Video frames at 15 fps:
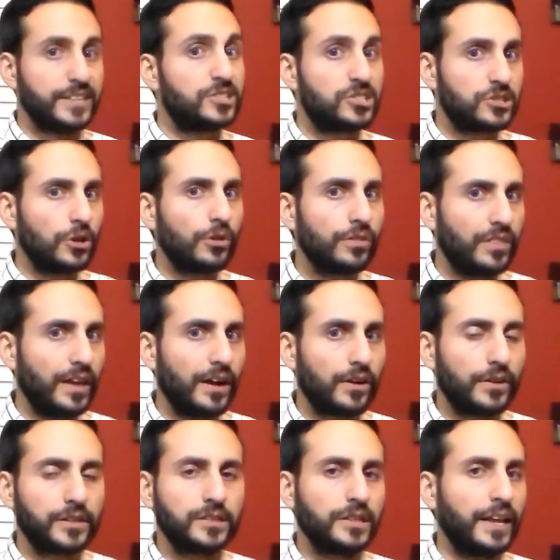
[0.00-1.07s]
It's still
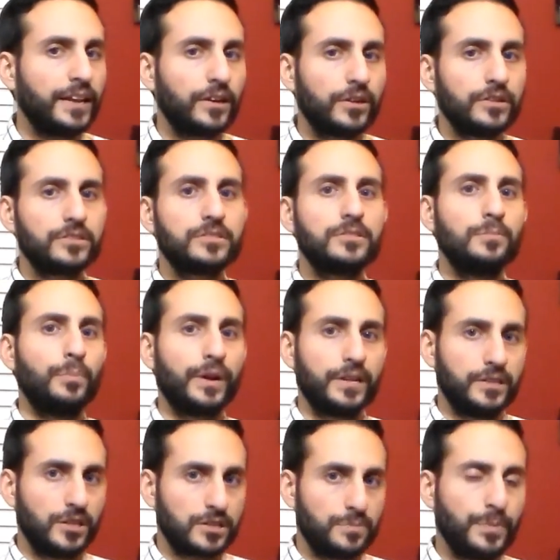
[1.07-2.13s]
there, it lingers, but
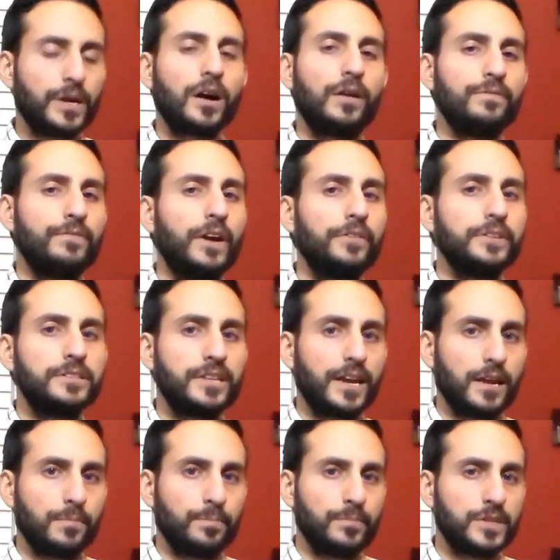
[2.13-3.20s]
it does become very
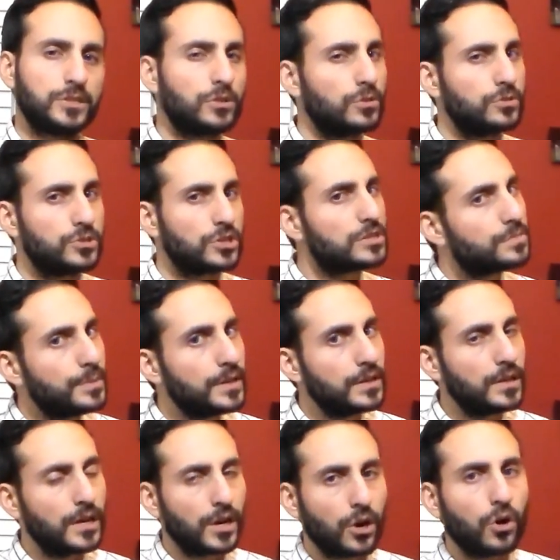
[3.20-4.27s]
tame. So just
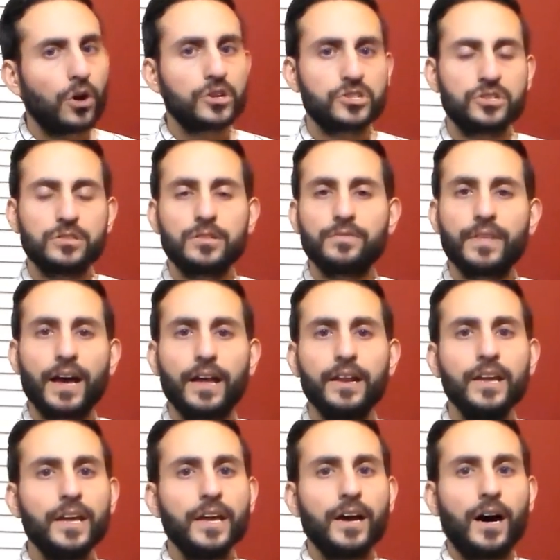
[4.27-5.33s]
be cautious of
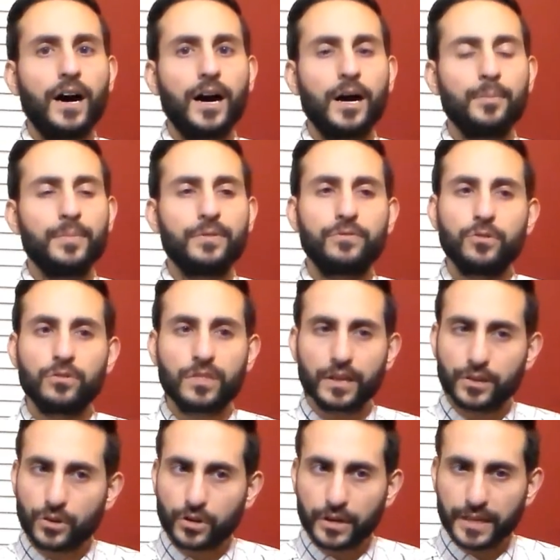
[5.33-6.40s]
that. Um, if you
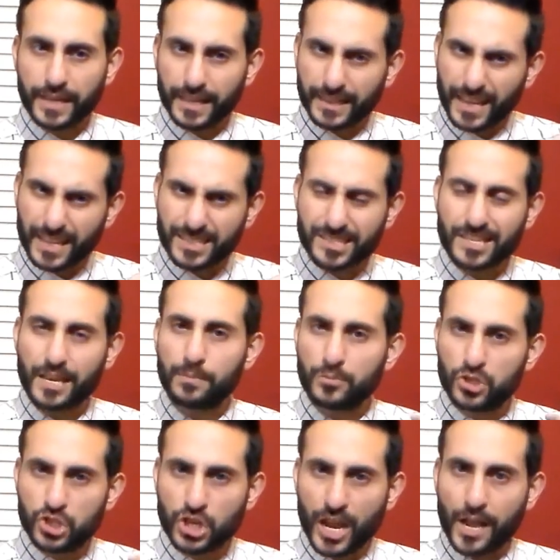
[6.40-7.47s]
think you're going to get that
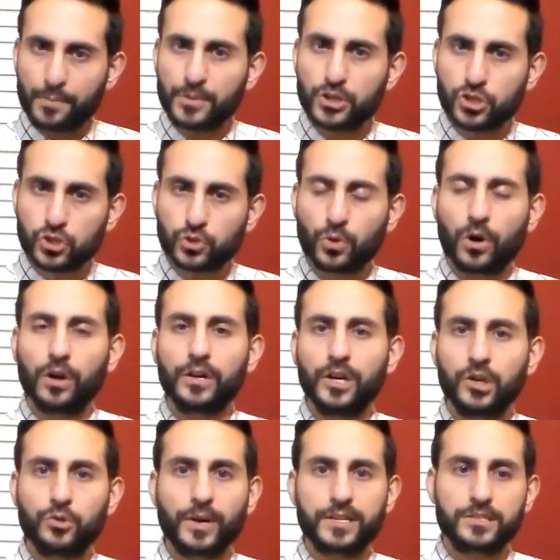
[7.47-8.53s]
same jammy, strong,
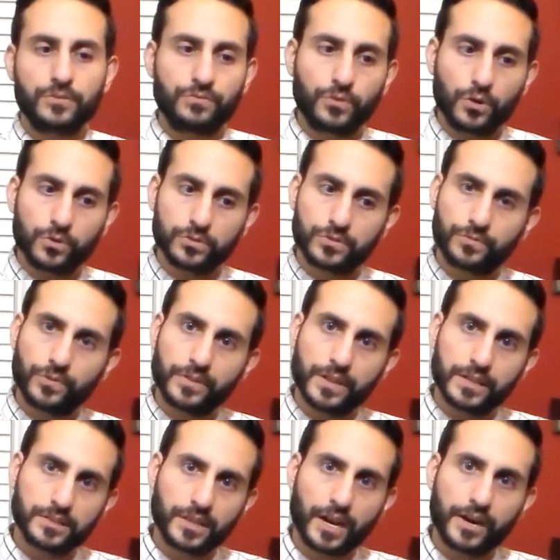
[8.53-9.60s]
aggressive rose for
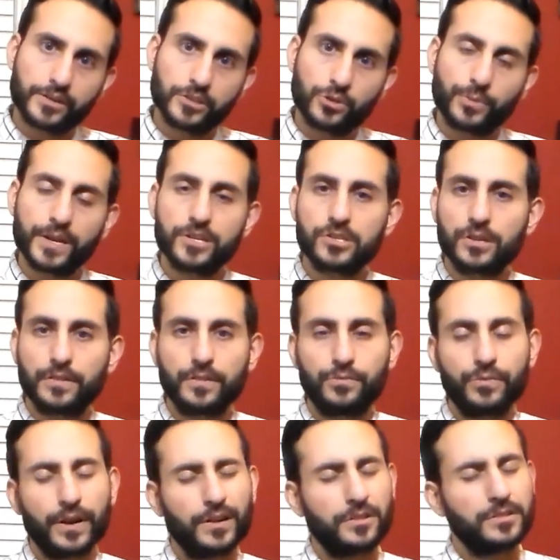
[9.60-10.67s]
the entire duration of the
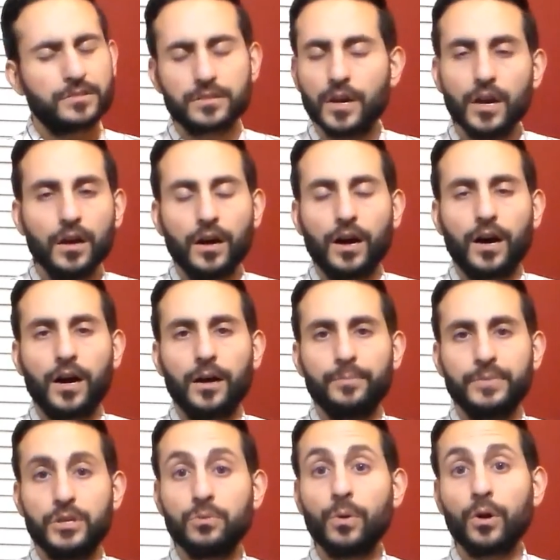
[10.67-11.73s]
fragrance,
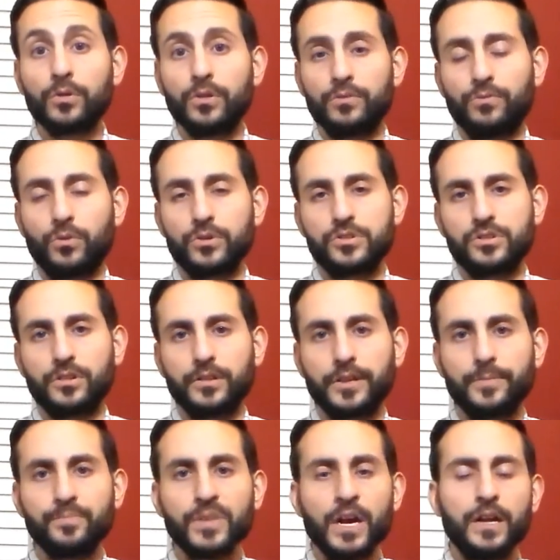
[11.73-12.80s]
um, you won't,
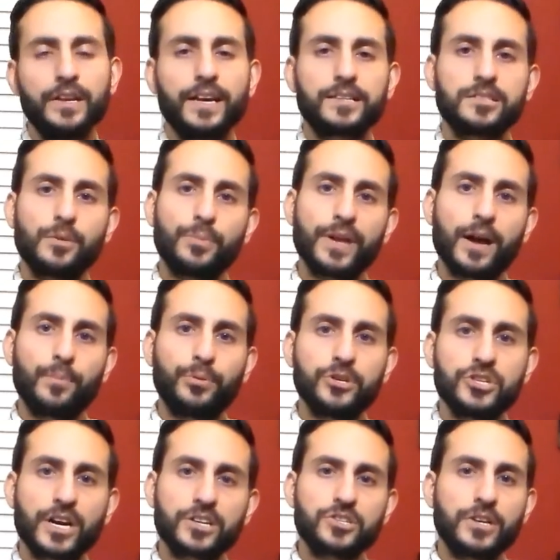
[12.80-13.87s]
unfortunately. Next up, we have
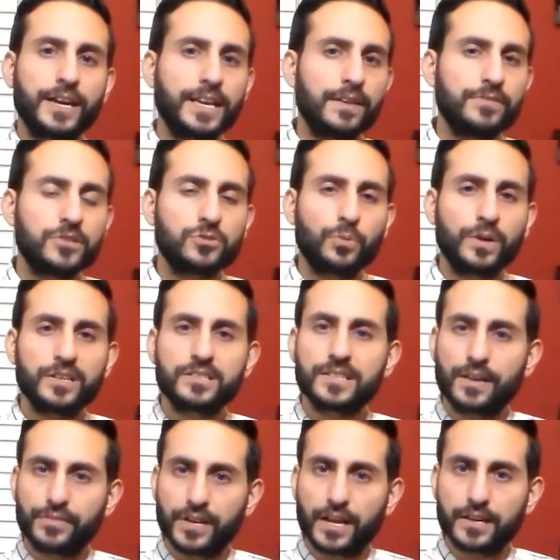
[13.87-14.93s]
Projection. I give this one a
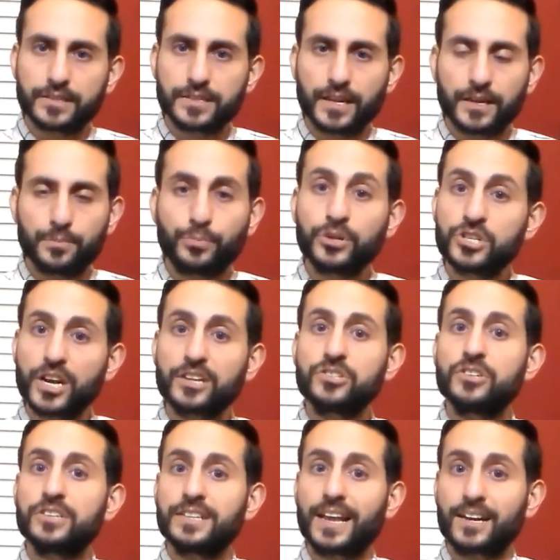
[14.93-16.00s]
7 out of 10.
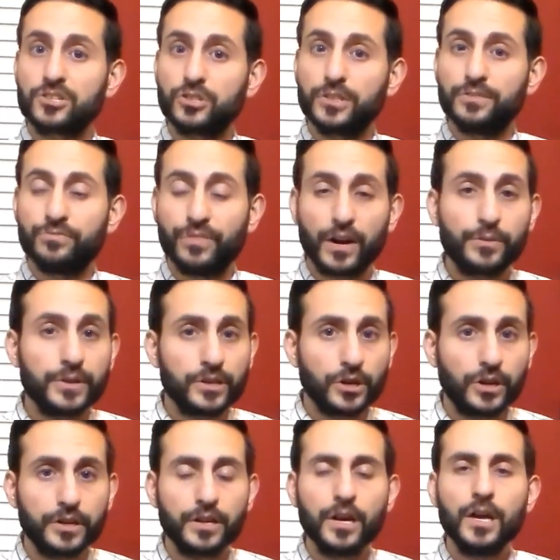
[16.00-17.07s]
Projection is actually very
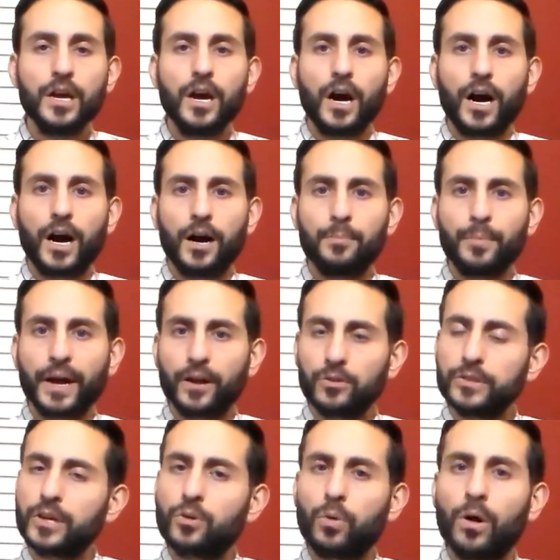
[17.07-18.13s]
good. Um, my
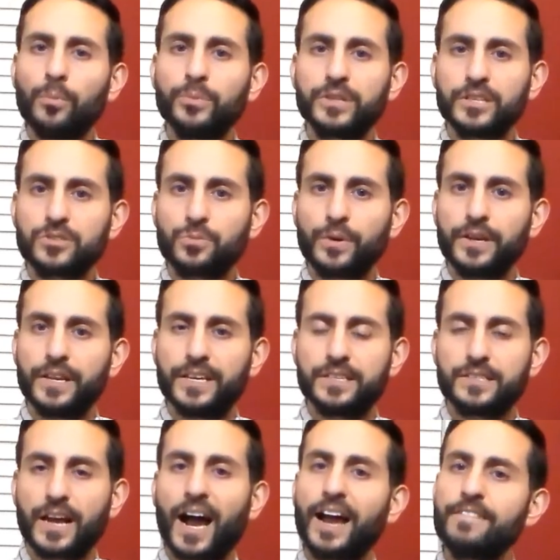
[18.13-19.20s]
only qualm with this one
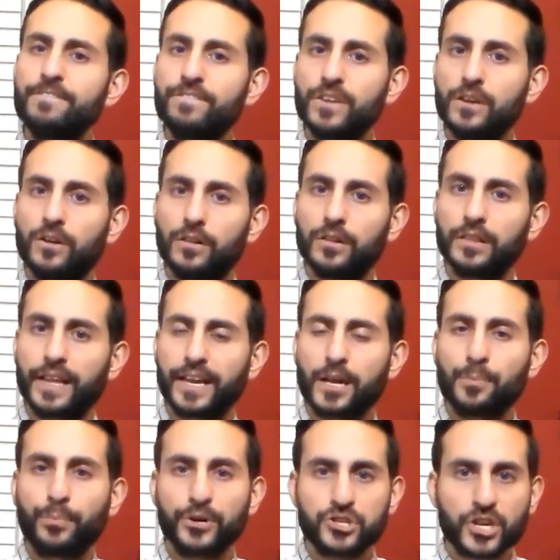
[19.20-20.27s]
is I feel
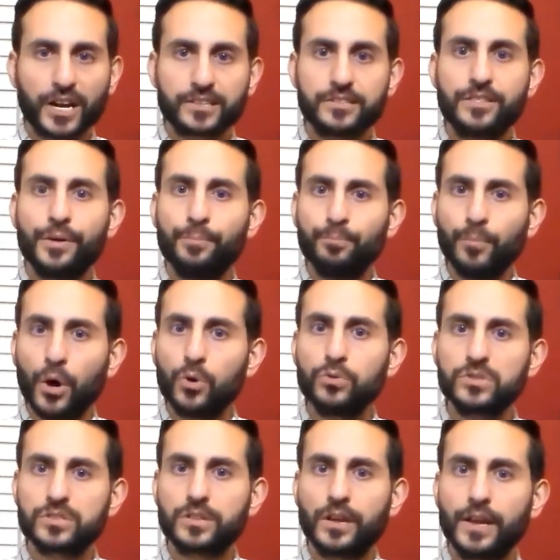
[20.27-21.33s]
like it projects the
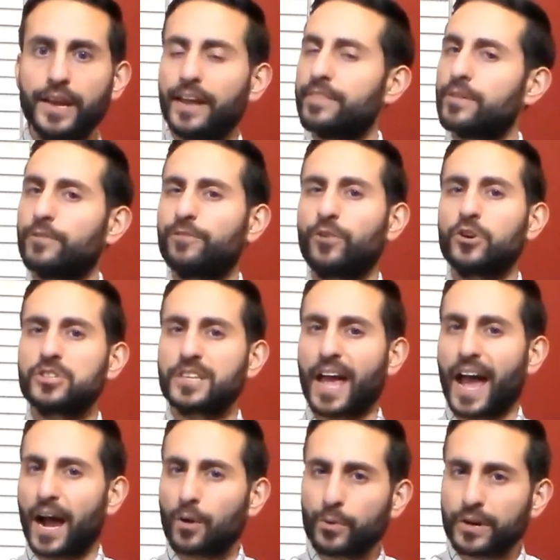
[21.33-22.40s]
most in the
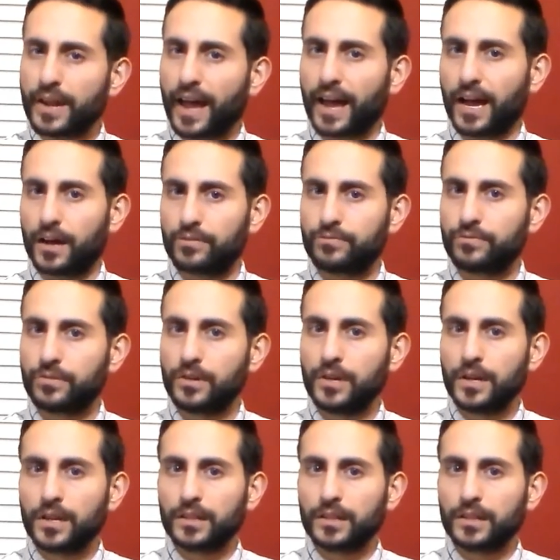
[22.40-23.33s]
first hour and a half.